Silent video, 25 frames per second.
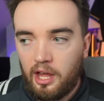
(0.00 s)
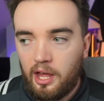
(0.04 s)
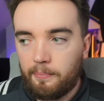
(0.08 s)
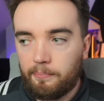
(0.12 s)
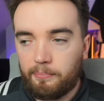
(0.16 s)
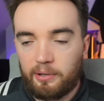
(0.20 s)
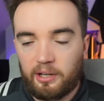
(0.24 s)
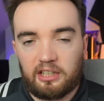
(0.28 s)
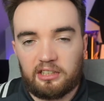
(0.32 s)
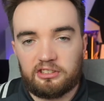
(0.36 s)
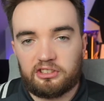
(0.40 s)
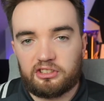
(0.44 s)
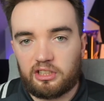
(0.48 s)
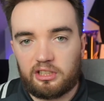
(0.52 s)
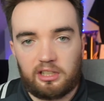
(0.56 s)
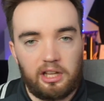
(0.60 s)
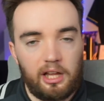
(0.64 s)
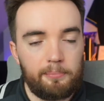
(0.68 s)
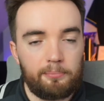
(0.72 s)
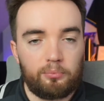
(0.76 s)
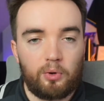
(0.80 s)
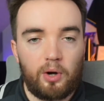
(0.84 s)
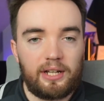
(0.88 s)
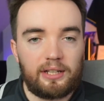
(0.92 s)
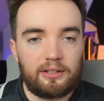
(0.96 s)
because the
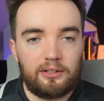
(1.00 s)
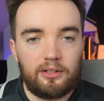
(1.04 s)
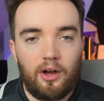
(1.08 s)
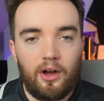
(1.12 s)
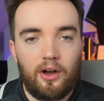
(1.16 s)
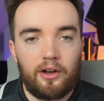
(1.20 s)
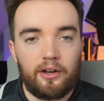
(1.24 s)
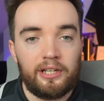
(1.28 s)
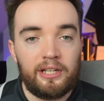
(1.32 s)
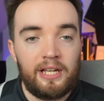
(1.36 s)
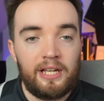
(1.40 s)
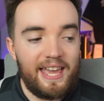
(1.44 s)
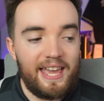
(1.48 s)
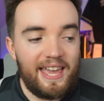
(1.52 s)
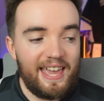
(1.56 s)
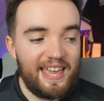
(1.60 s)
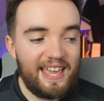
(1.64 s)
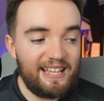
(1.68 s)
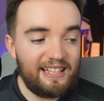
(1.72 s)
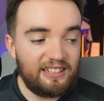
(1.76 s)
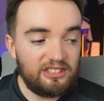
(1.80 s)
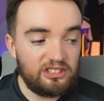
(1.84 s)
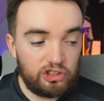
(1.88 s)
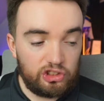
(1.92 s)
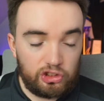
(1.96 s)
club right now
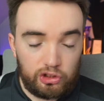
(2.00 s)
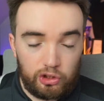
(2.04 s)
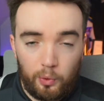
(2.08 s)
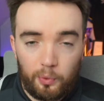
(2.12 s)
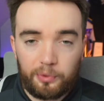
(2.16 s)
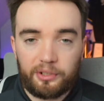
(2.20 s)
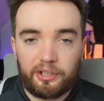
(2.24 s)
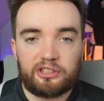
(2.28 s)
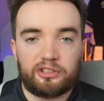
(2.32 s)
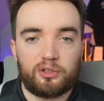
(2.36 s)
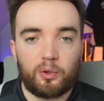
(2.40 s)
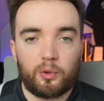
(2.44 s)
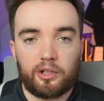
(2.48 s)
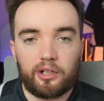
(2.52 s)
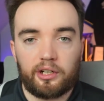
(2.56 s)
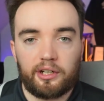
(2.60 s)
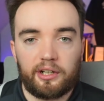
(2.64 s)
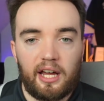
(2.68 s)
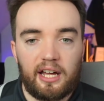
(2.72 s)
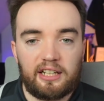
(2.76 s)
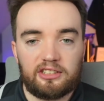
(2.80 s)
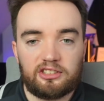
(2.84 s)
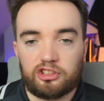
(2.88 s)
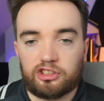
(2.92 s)
is so disorganized.